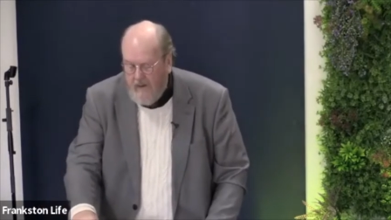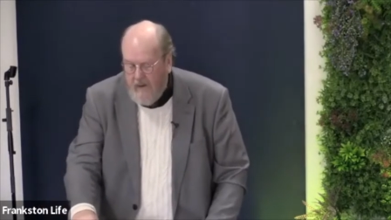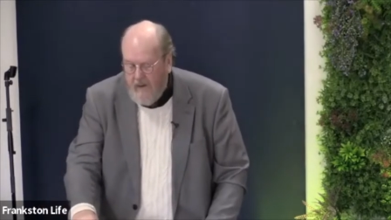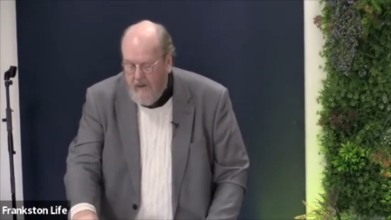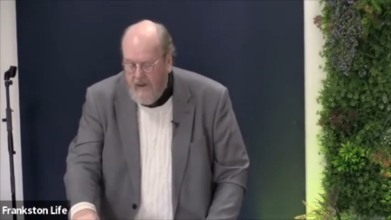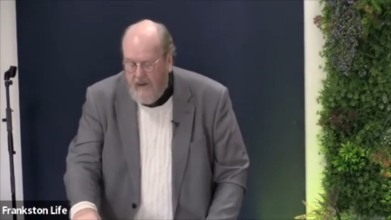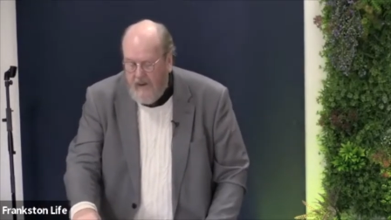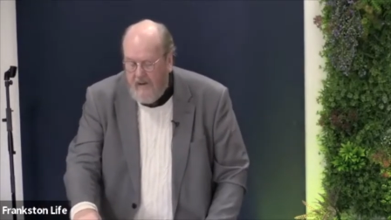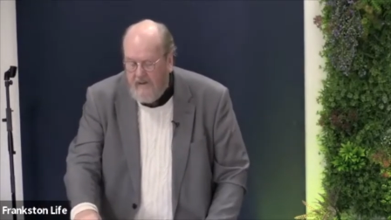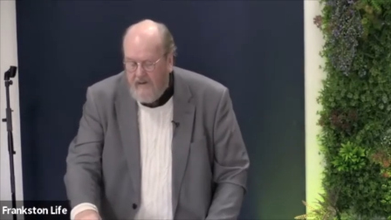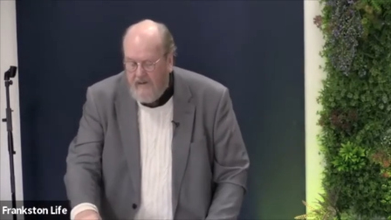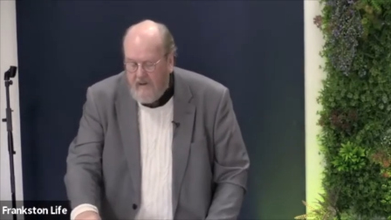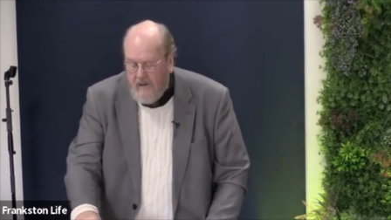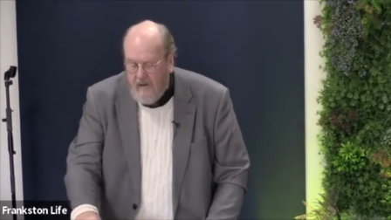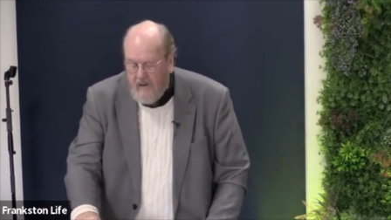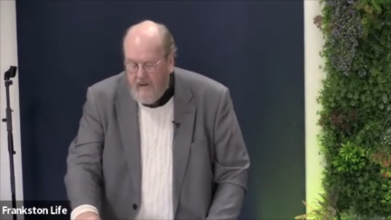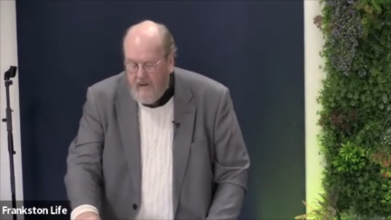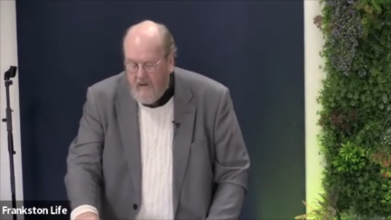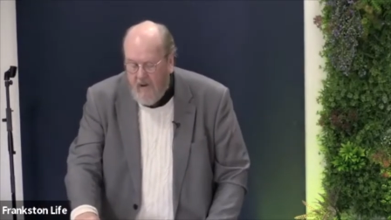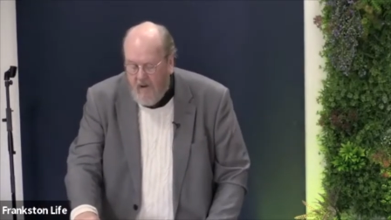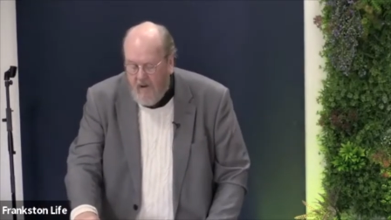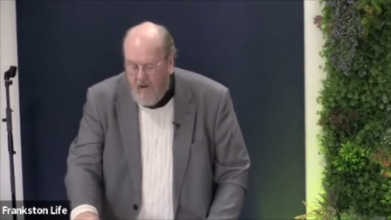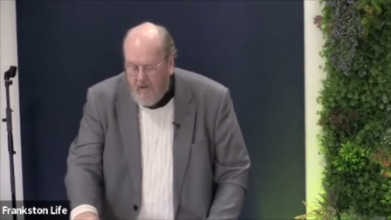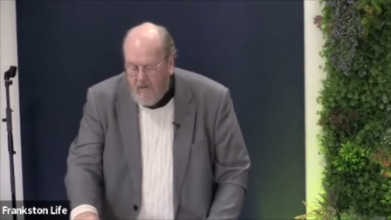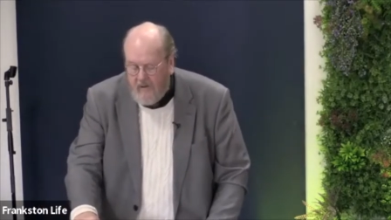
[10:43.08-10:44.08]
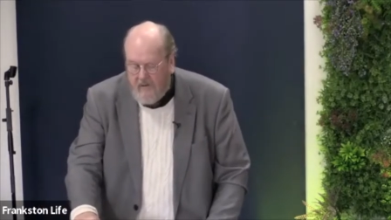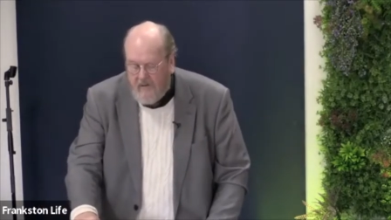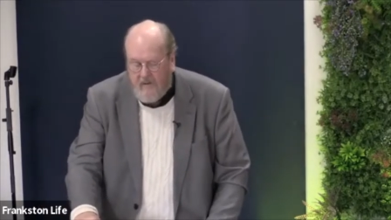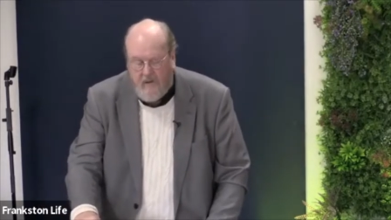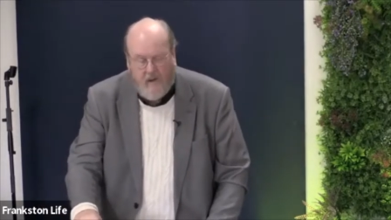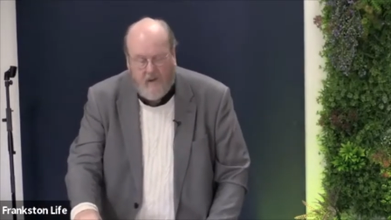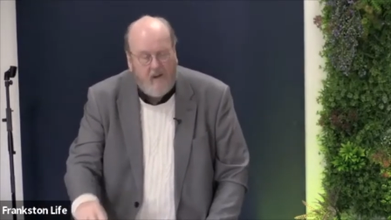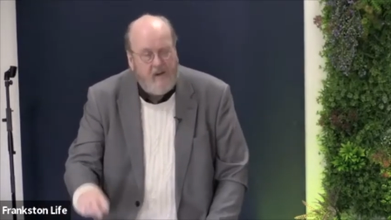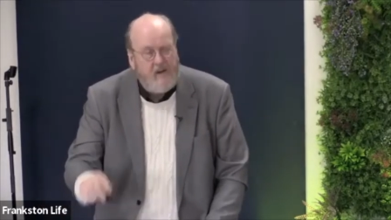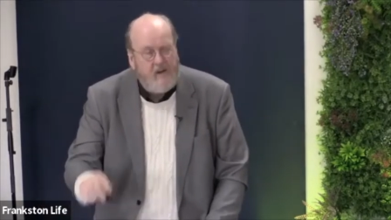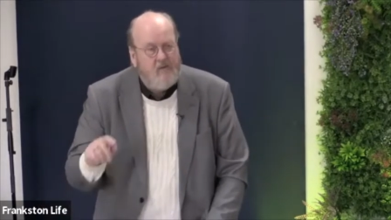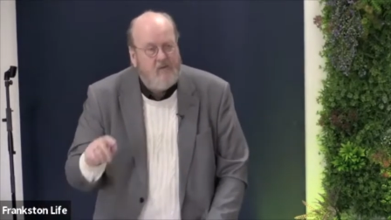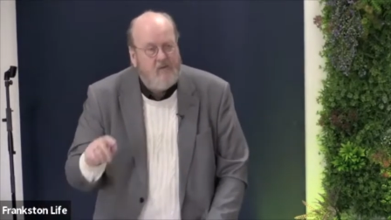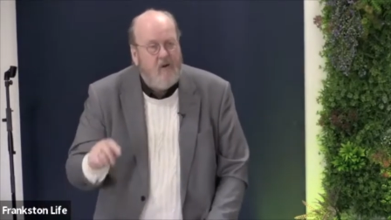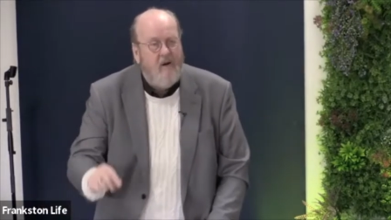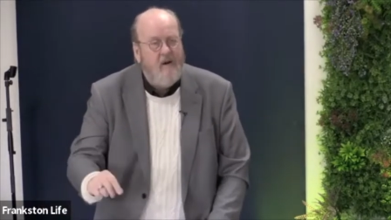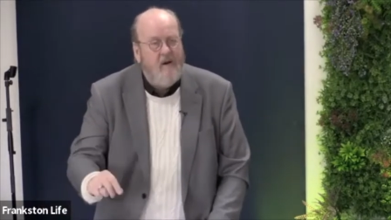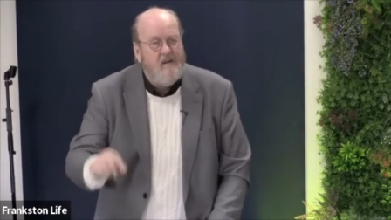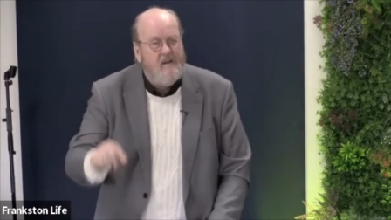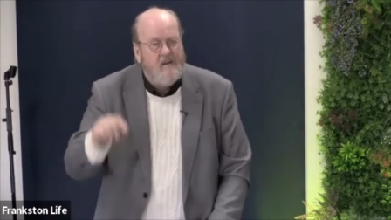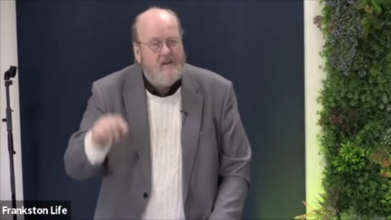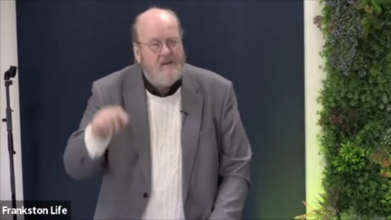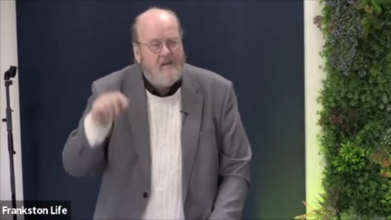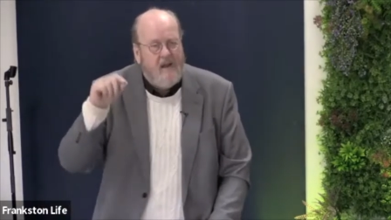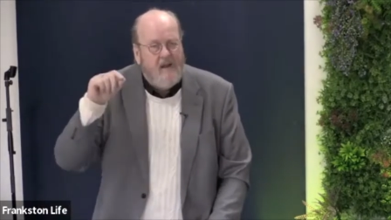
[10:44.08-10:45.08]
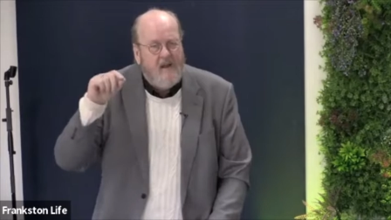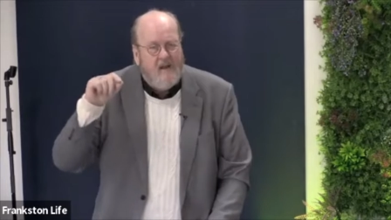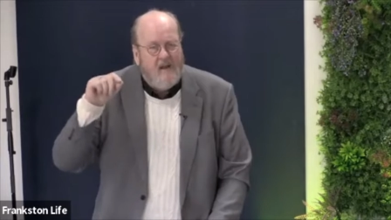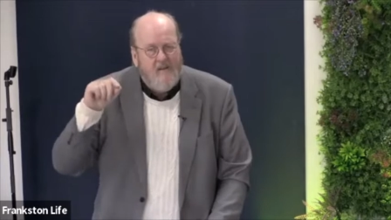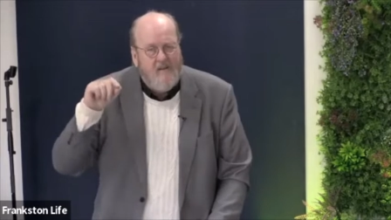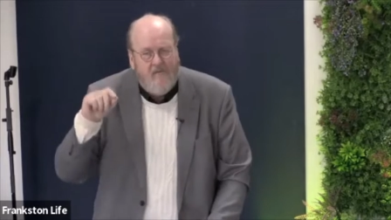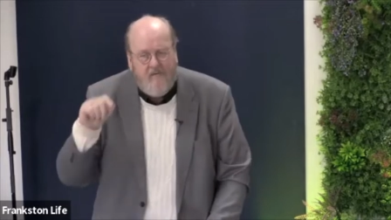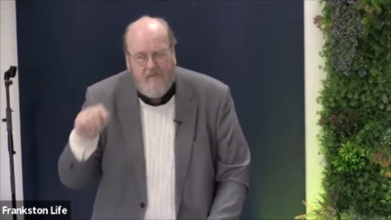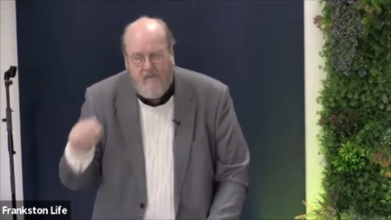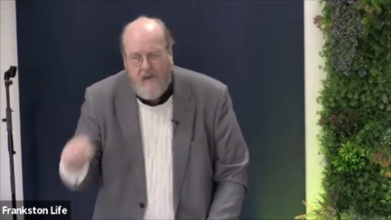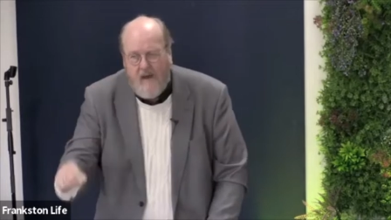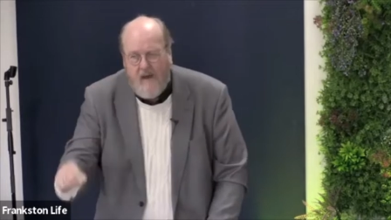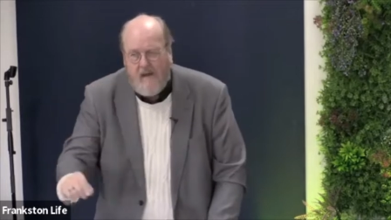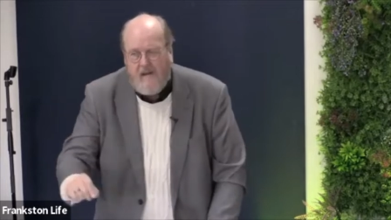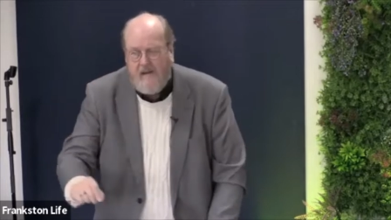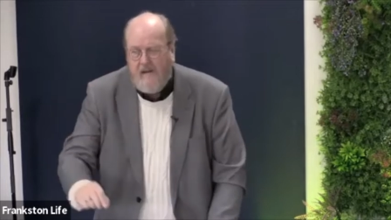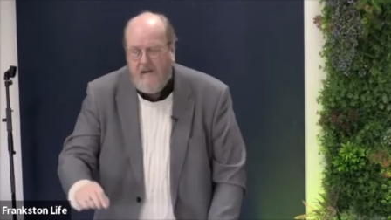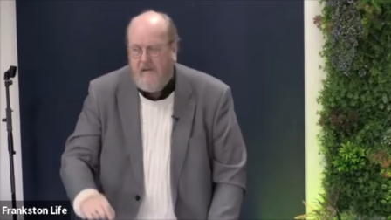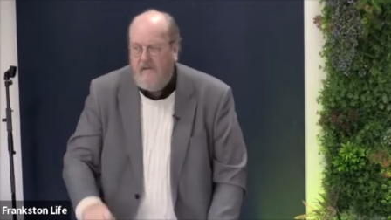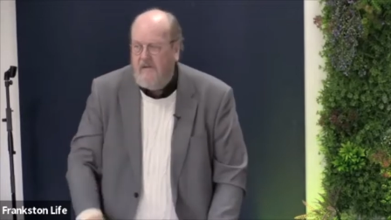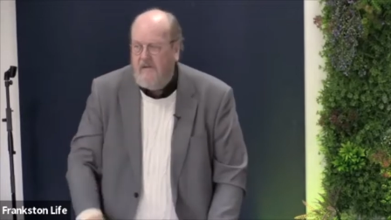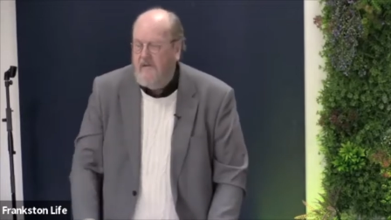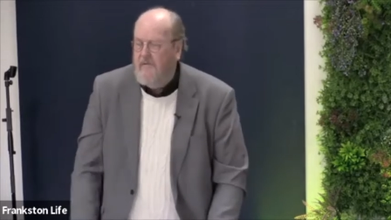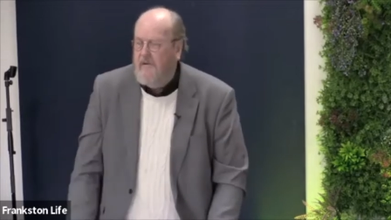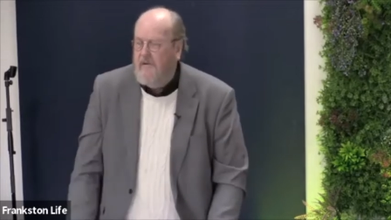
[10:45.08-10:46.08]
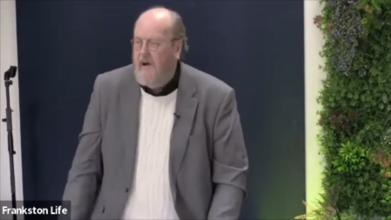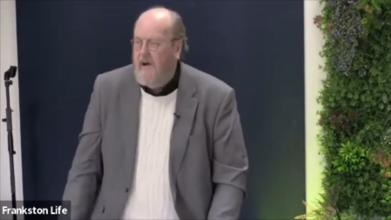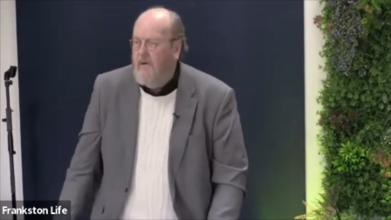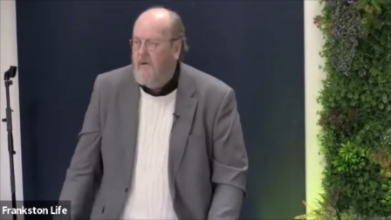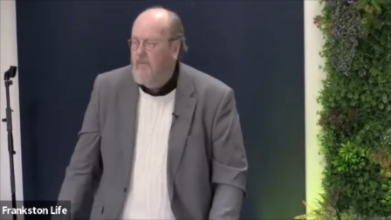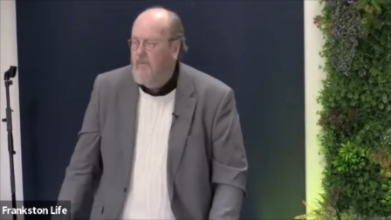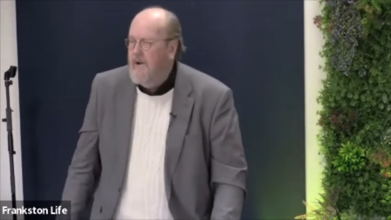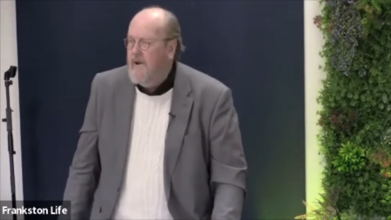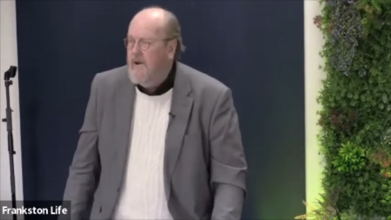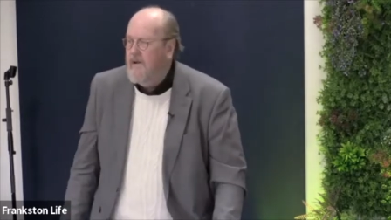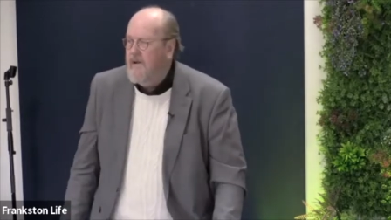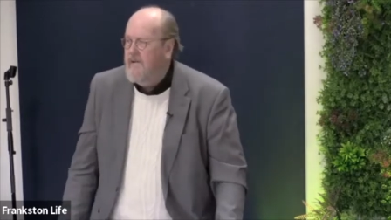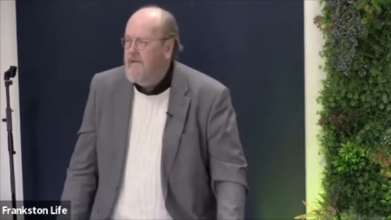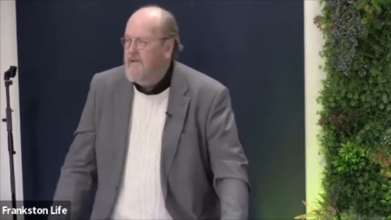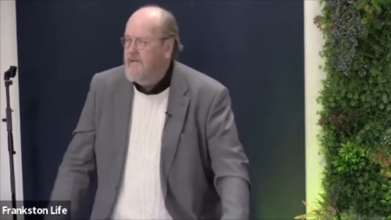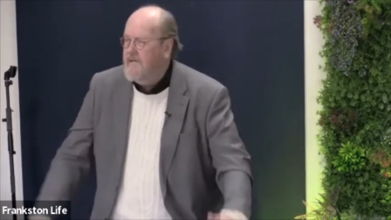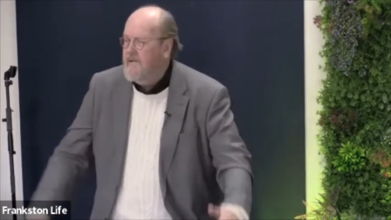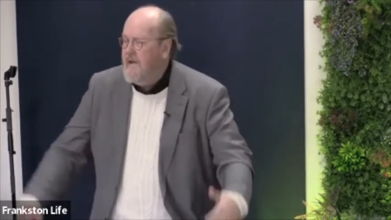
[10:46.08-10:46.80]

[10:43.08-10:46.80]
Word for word: He's constantly trying to take advantage of our weakness,